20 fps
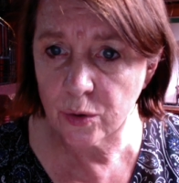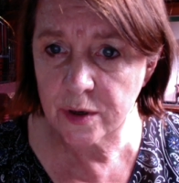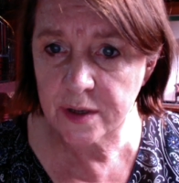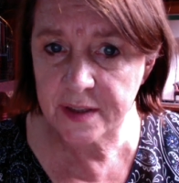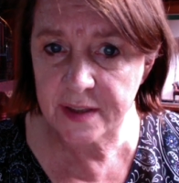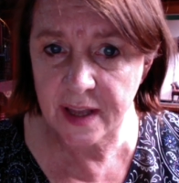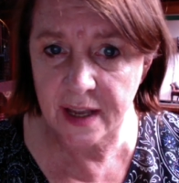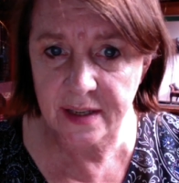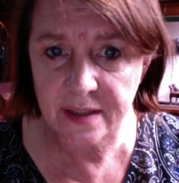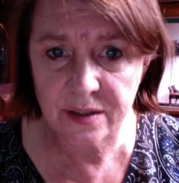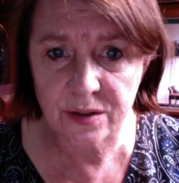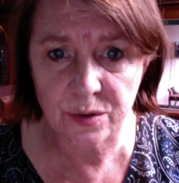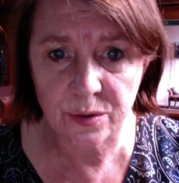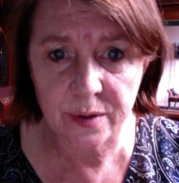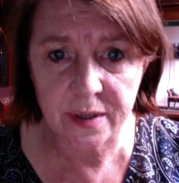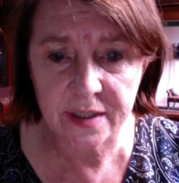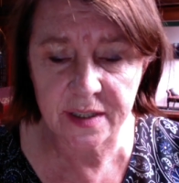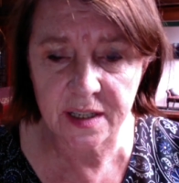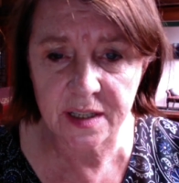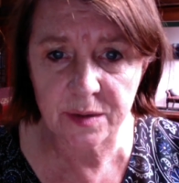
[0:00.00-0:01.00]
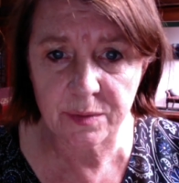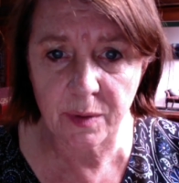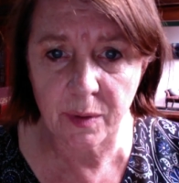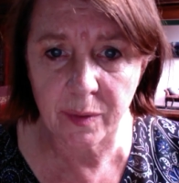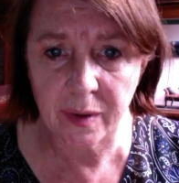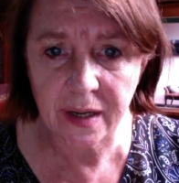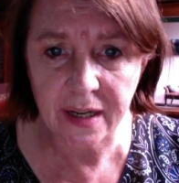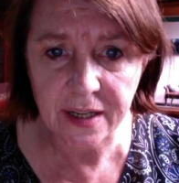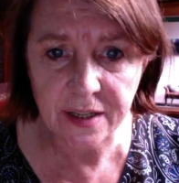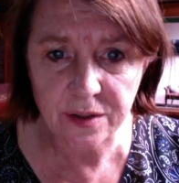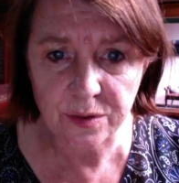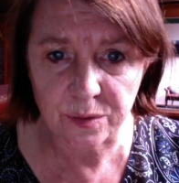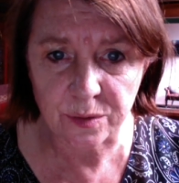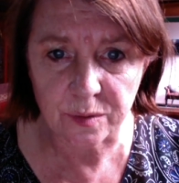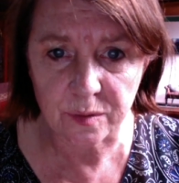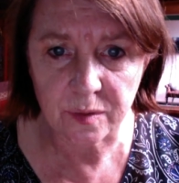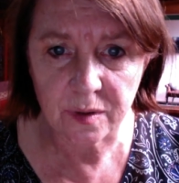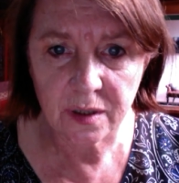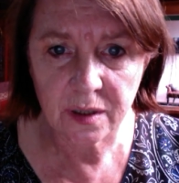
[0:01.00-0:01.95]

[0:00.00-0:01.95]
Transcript: us that story since we were little.